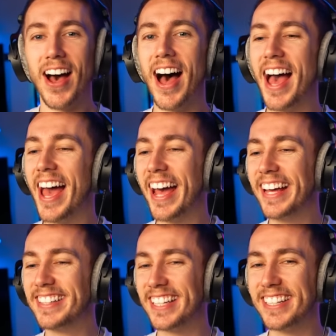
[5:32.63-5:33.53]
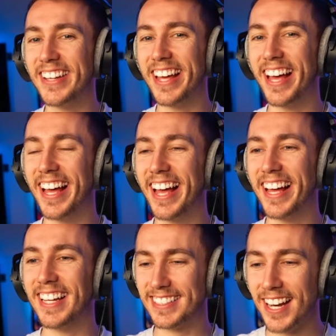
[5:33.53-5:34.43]
Hey,
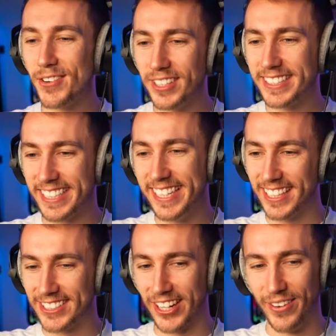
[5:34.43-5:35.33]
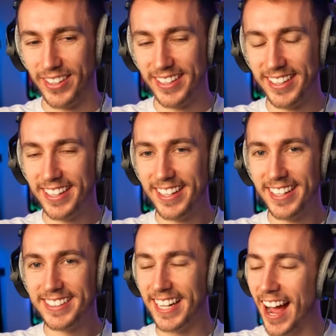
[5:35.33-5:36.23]
has anyone seen that show?
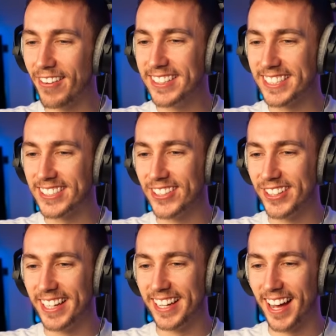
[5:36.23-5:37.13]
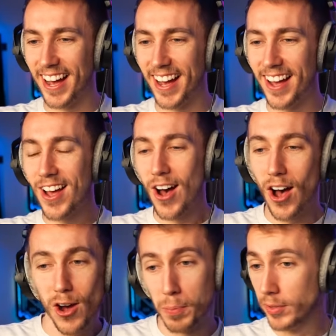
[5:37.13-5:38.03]
Did Harry just do the
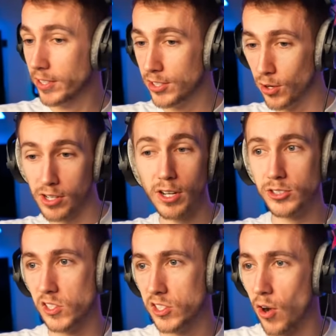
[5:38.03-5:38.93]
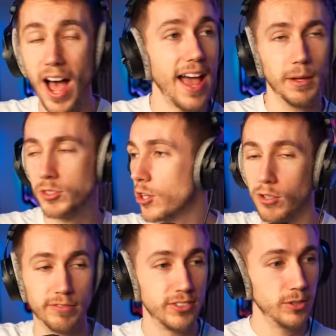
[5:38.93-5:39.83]
open the door, close the door? I am so
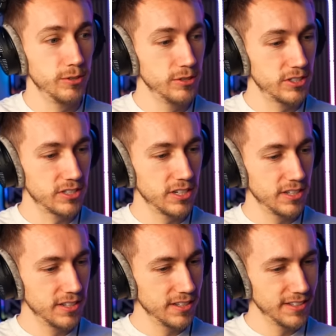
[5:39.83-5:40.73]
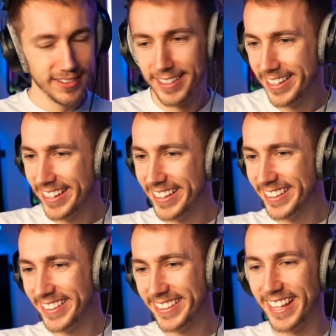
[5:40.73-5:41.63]
confused.
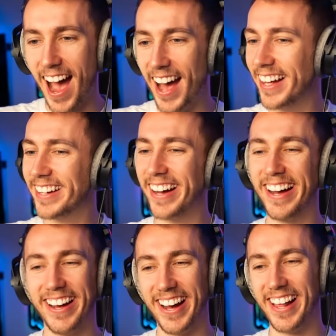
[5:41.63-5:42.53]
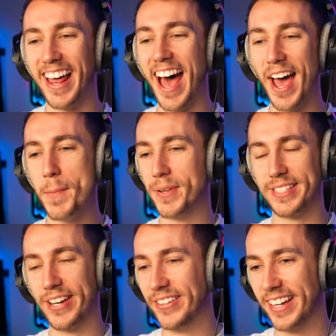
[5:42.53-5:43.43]
That
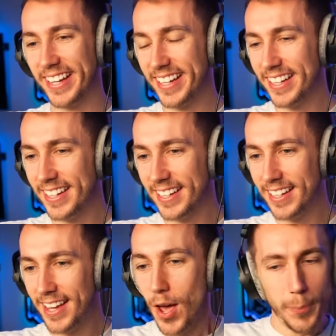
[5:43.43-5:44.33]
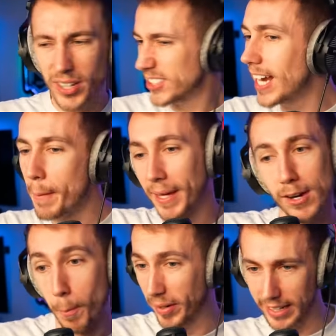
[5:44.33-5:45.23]
episode. Punch, stab, kill,
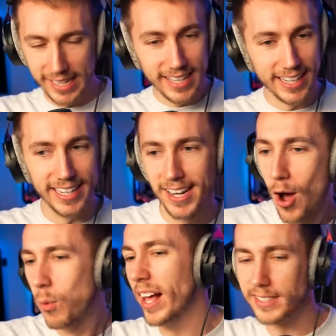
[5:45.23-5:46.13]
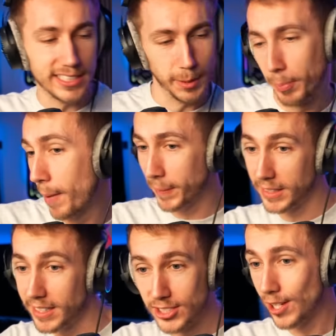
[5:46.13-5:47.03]
bleed. Why is this the burping
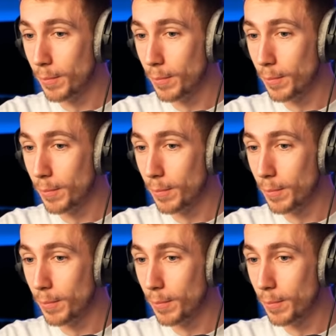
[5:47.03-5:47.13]
kid so